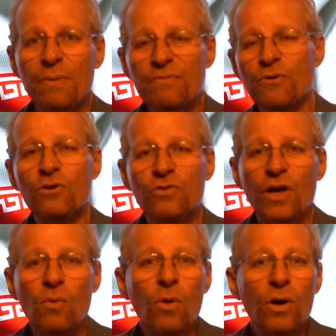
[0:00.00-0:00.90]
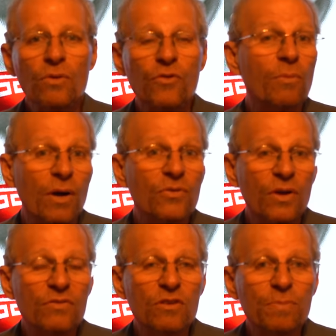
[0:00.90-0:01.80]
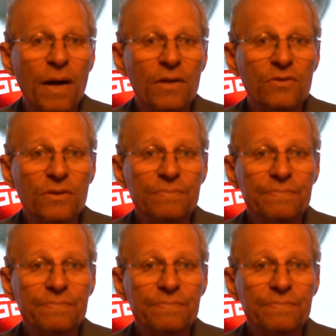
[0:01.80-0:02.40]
But first, a word from our trusted sponsor.